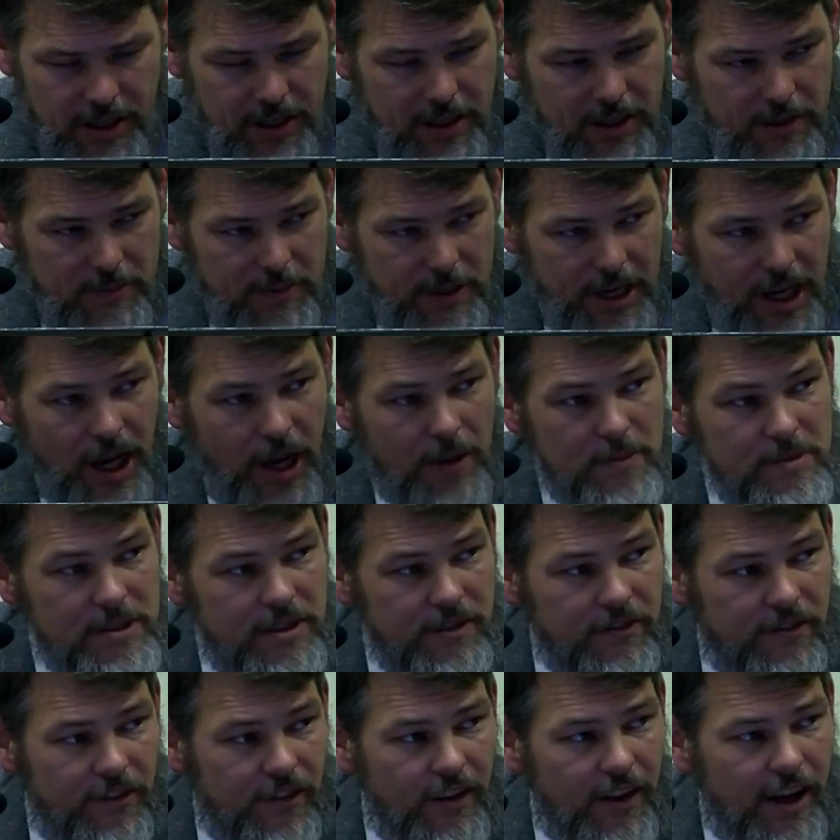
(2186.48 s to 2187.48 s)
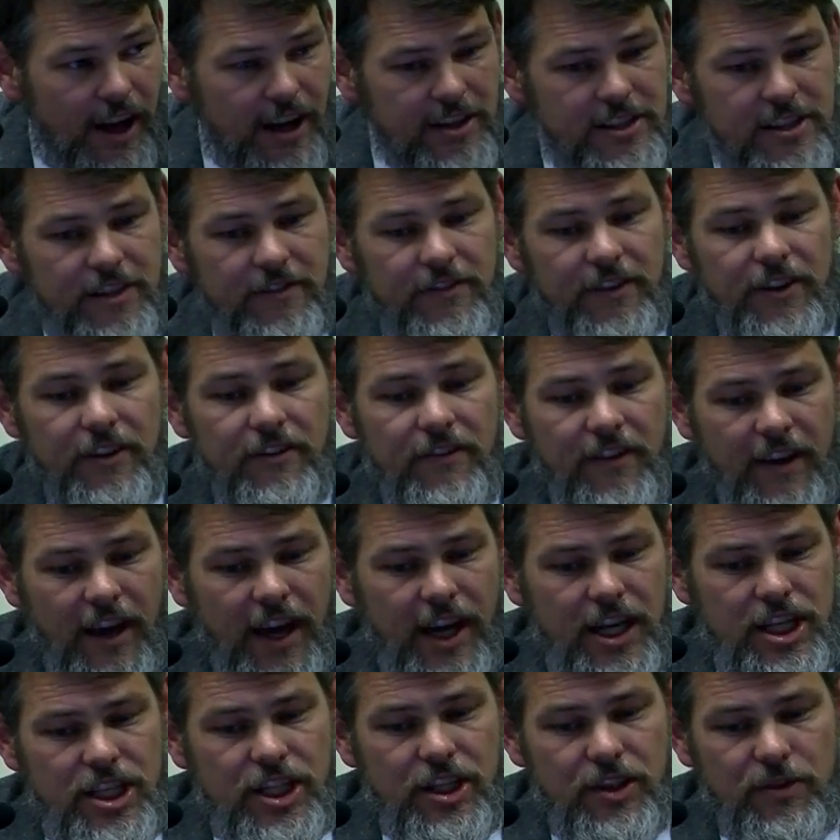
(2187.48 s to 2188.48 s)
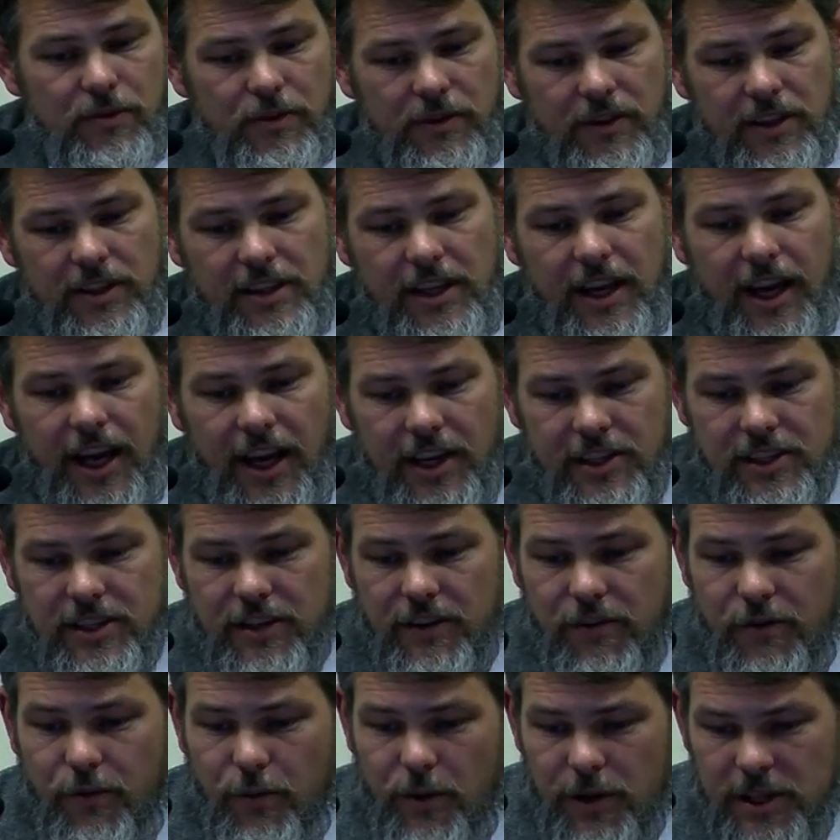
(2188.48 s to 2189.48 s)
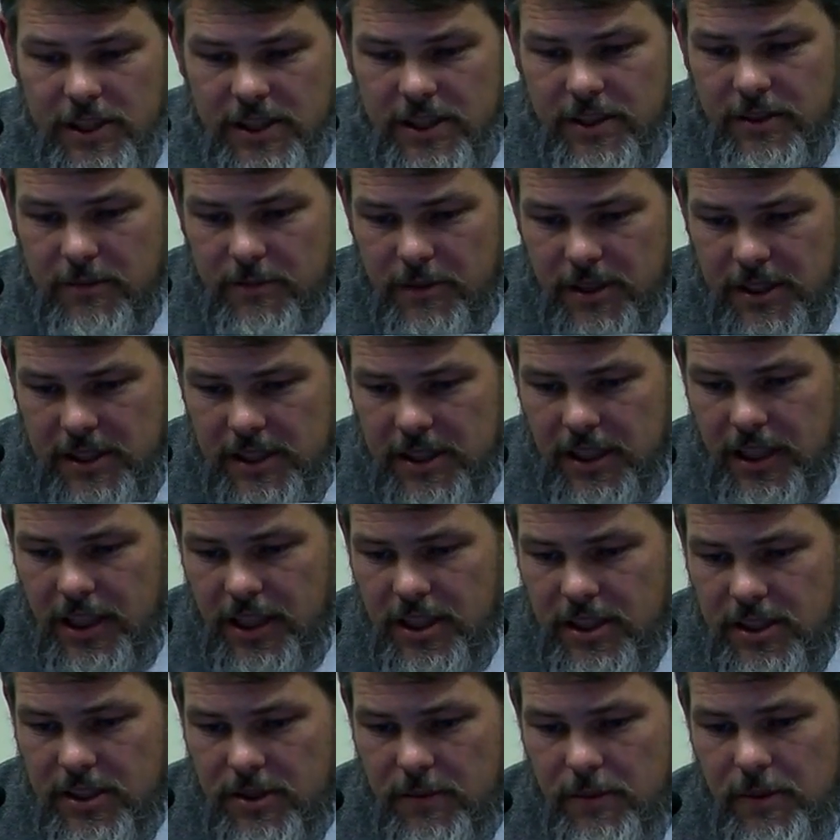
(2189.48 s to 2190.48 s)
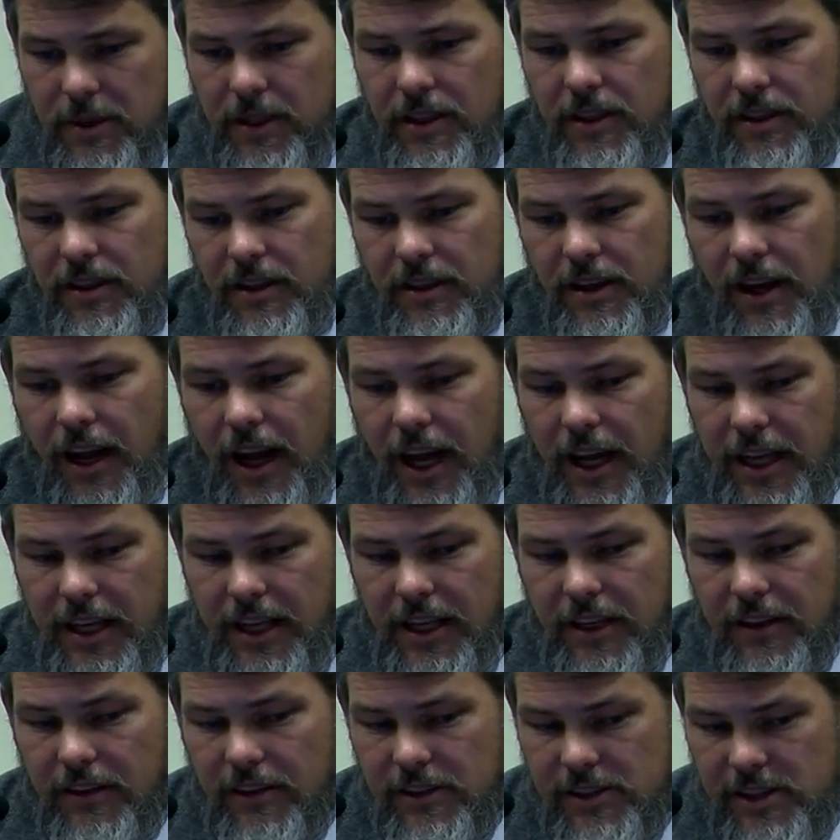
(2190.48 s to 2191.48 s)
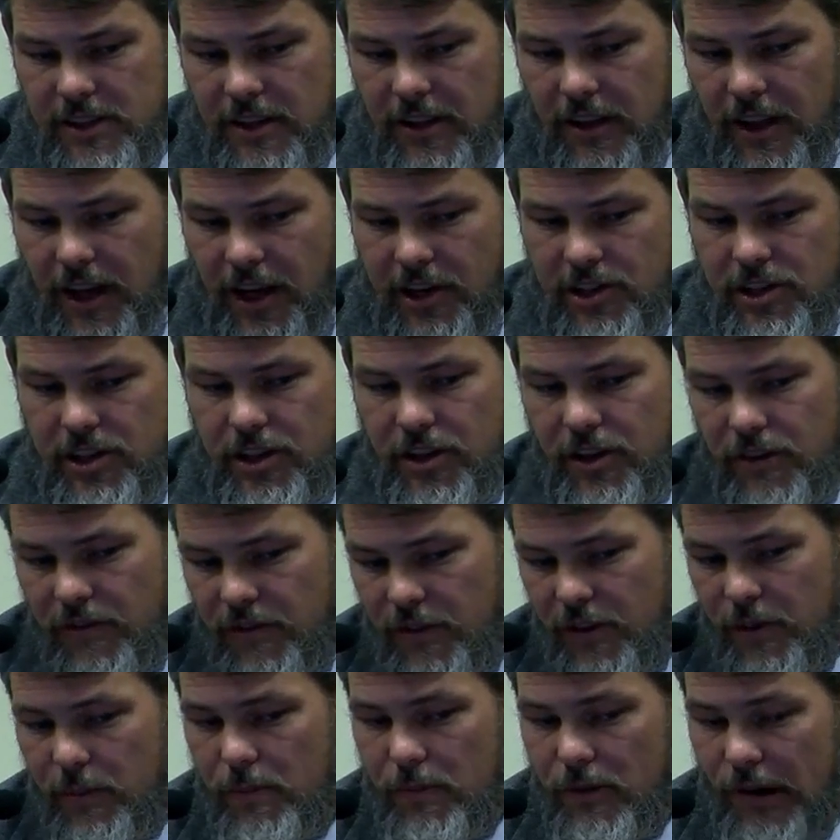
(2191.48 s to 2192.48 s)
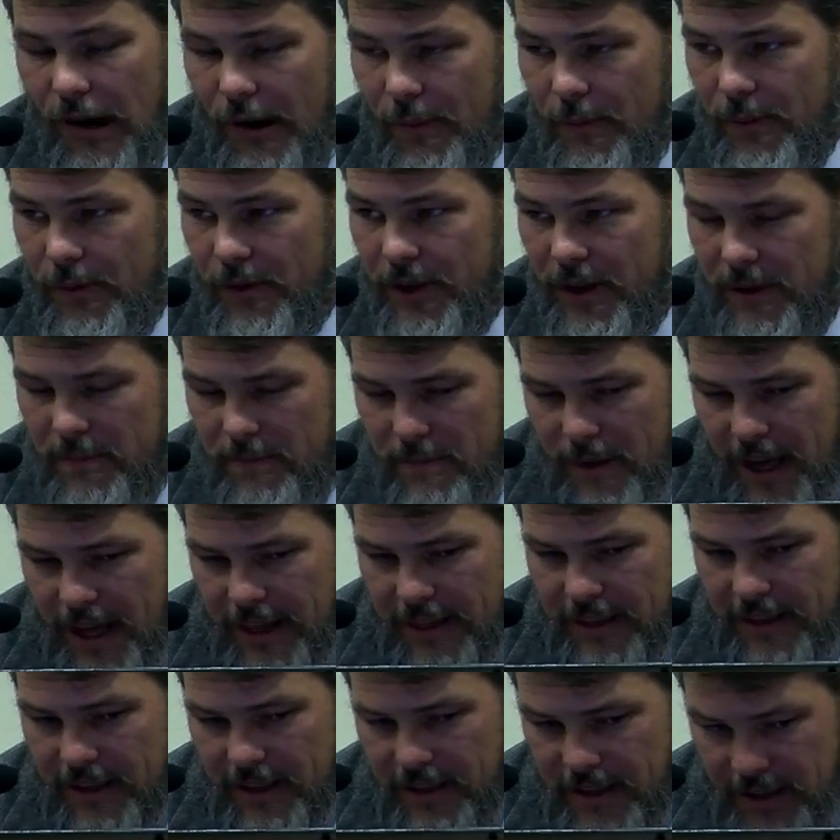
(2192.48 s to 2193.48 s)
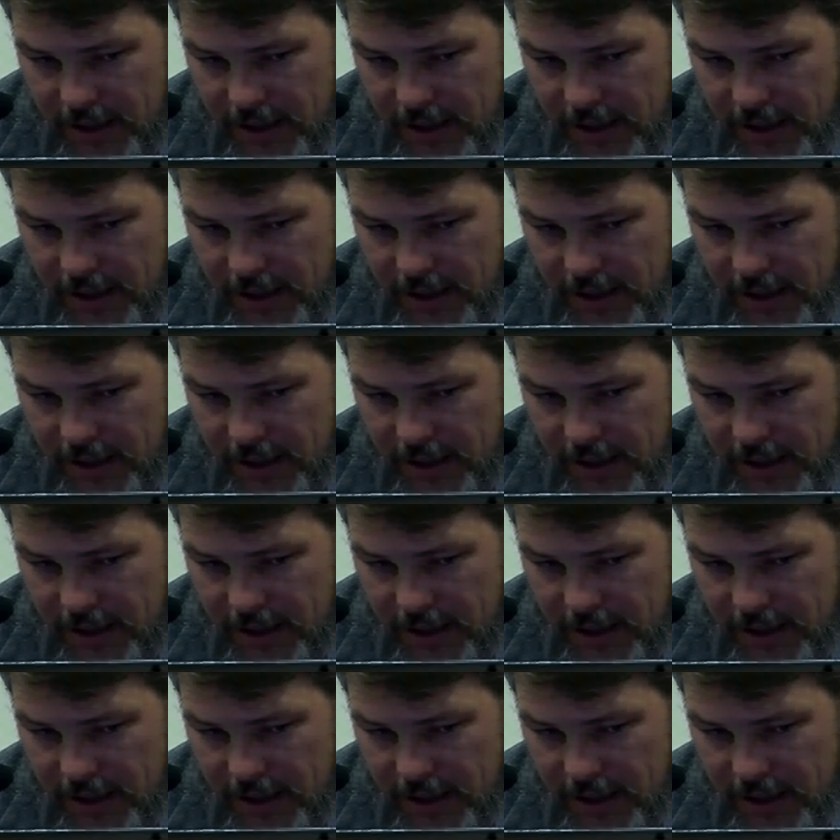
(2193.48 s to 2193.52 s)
It becomes a philosophy of action when the task of wisdom is seen to be guiding the selection of an appropriate method.